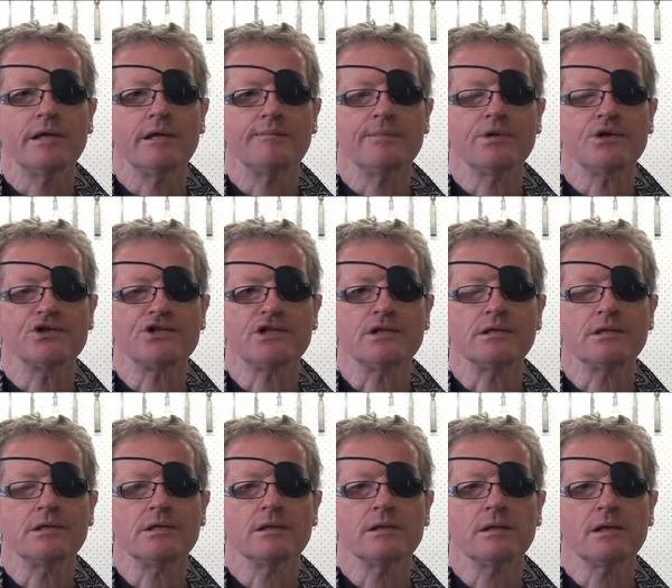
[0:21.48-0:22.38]
Because
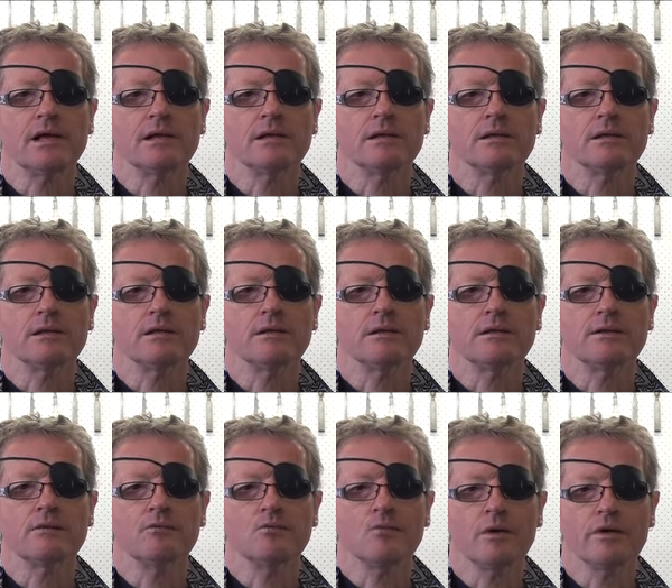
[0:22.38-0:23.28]

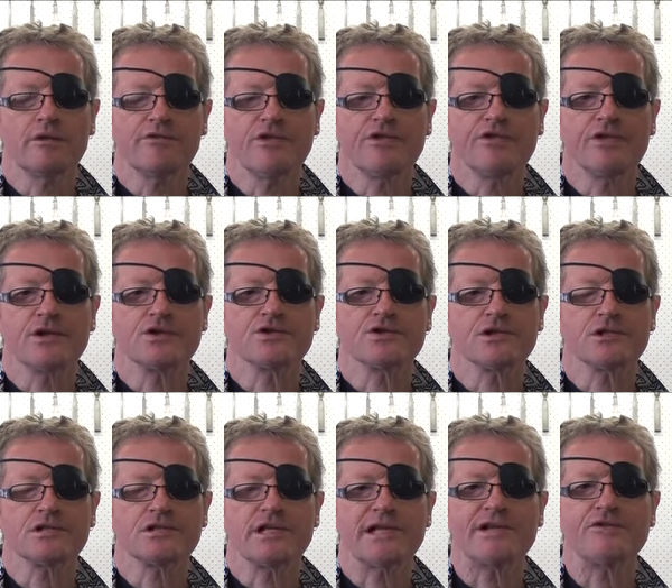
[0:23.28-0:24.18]
one of the things
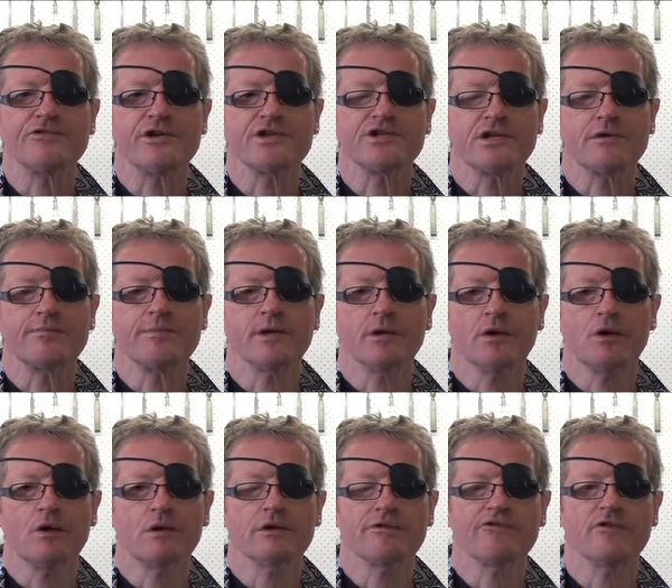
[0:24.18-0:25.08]
that's interested me a
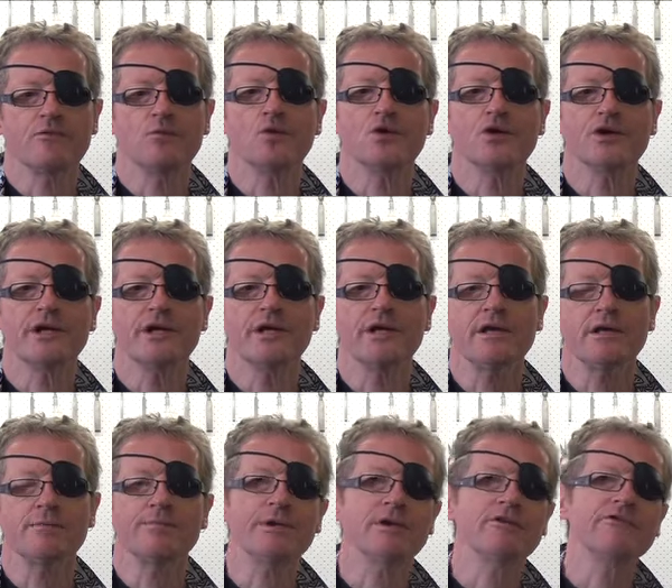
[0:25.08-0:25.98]
lot from working here
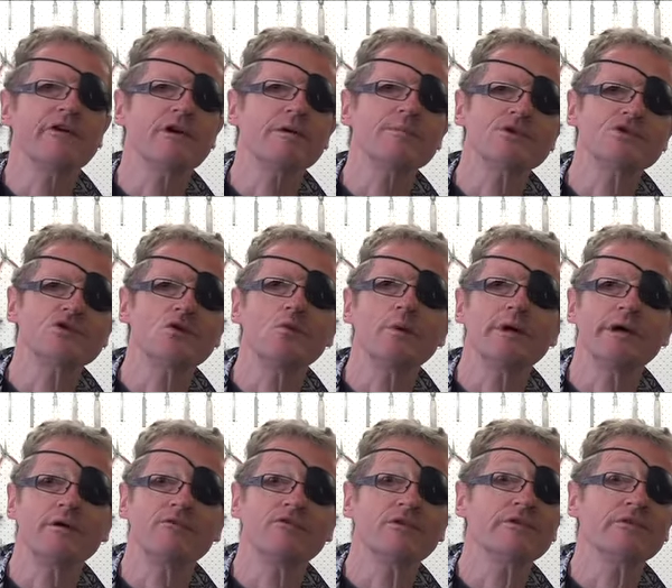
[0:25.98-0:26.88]
and being very much
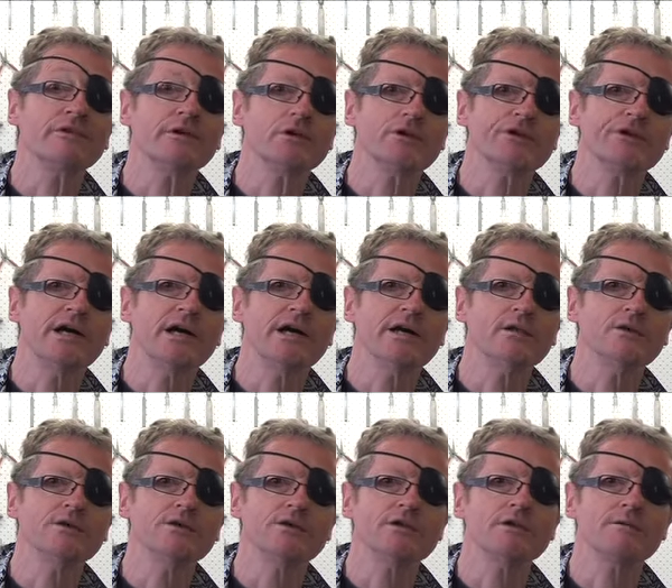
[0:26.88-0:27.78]
aware of living in an
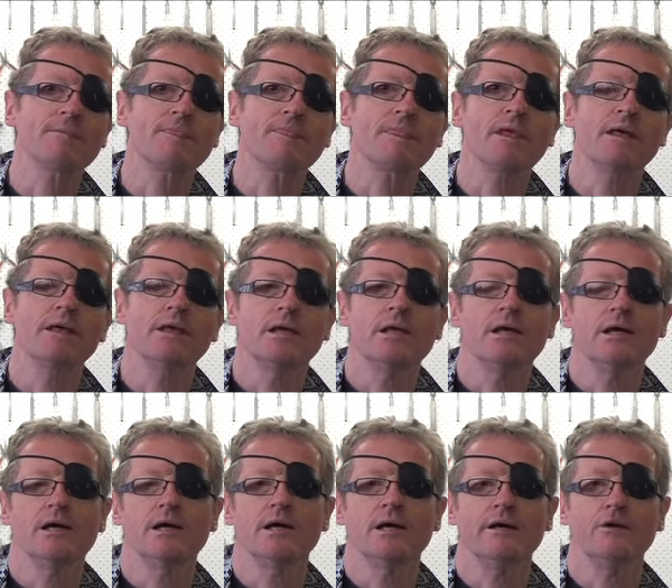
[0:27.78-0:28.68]
island
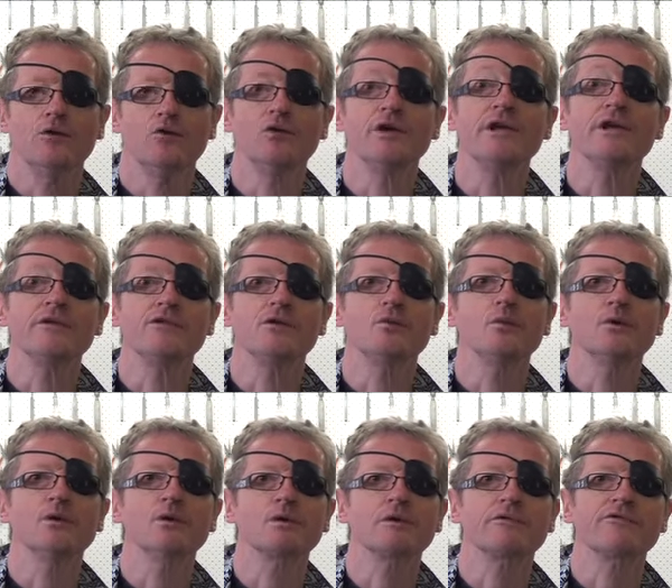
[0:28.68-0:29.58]
and looking at the
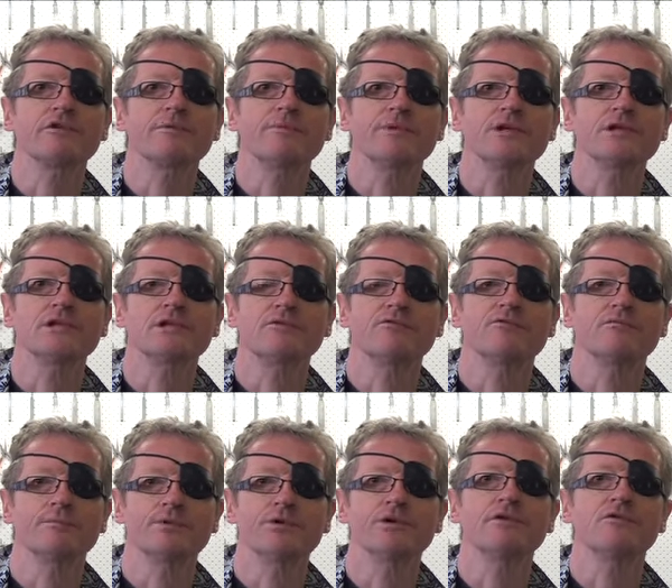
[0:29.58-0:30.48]
world from this
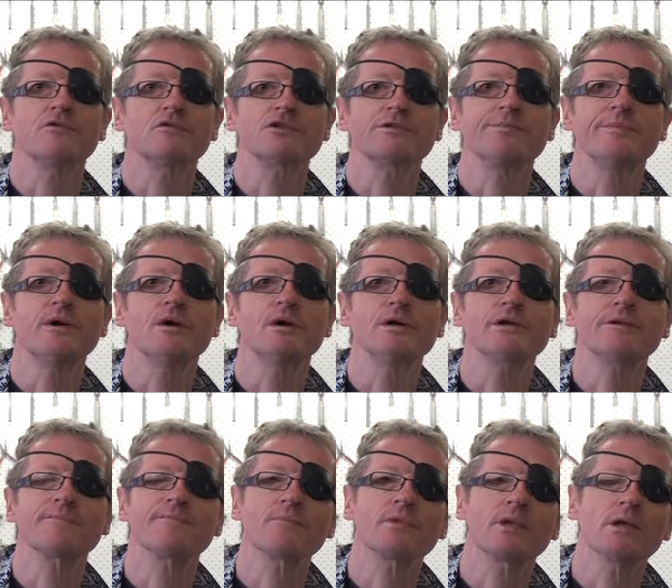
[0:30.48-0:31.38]
beautiful spot
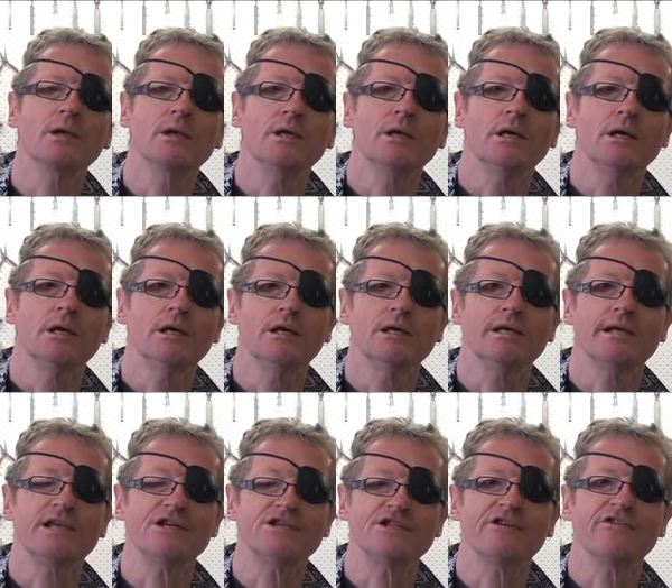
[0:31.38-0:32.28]

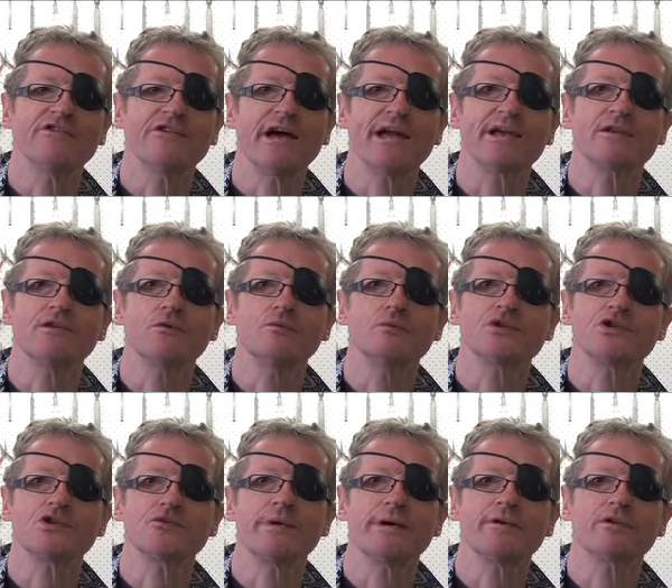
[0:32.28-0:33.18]
is the fact that we're
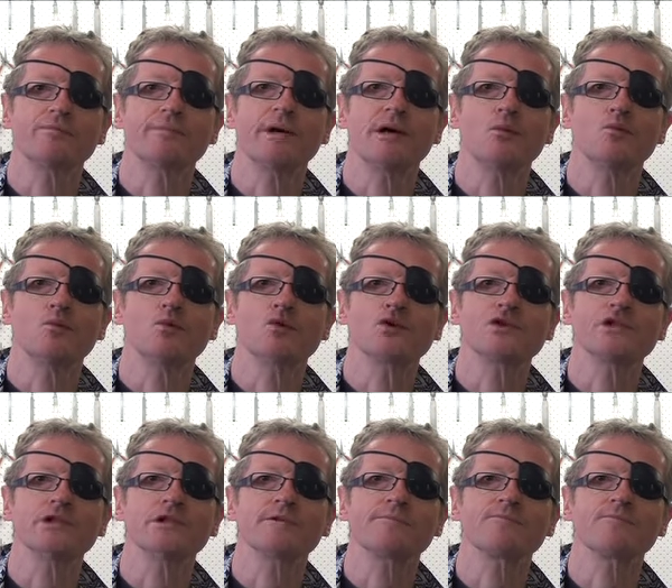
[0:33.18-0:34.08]
surrounded by
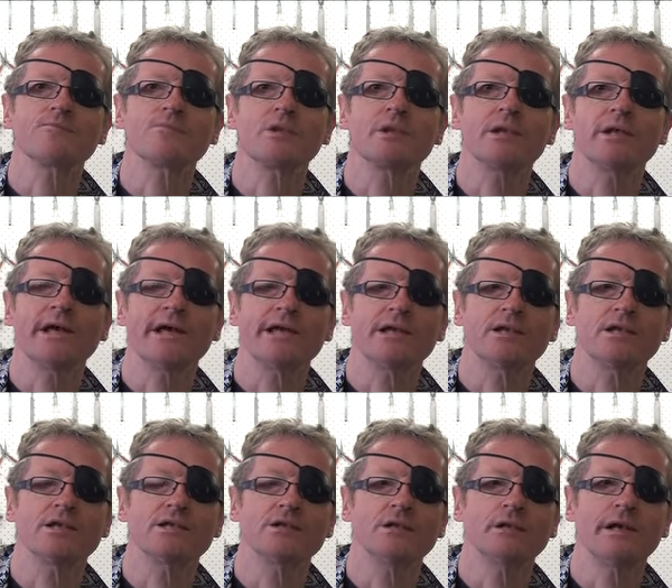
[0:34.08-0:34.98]
water,
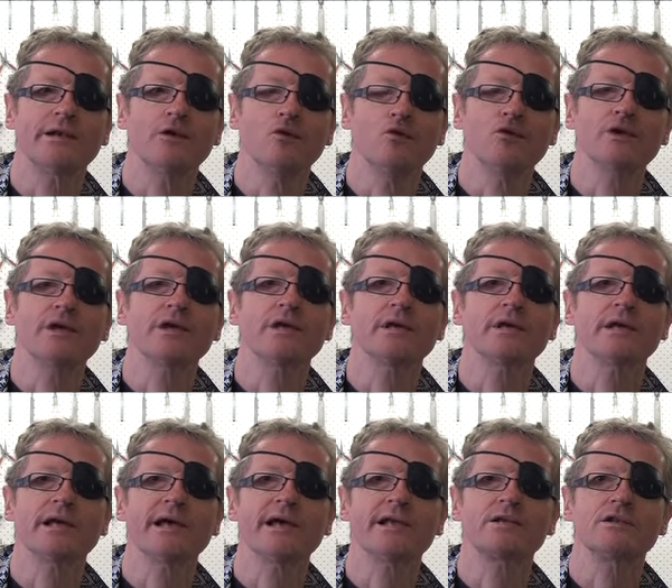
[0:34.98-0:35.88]
and looking
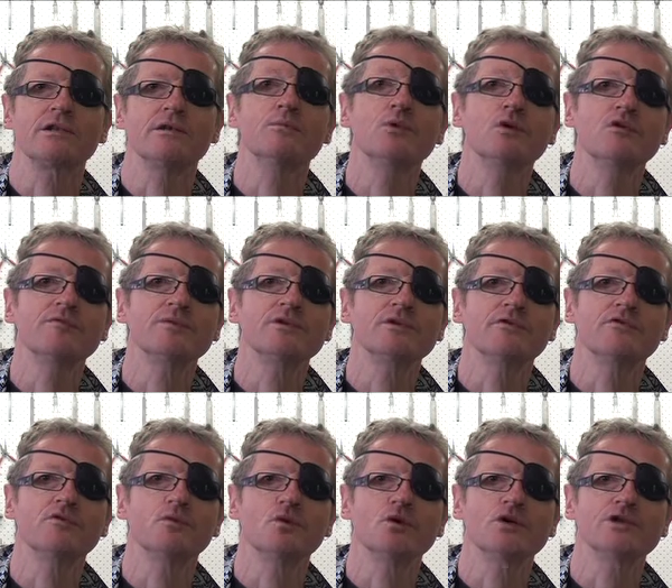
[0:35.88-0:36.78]
at the movement
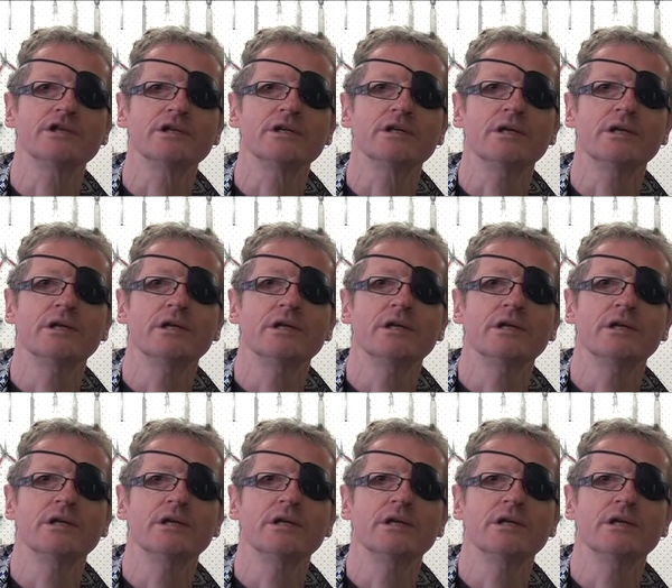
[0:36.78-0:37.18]
of water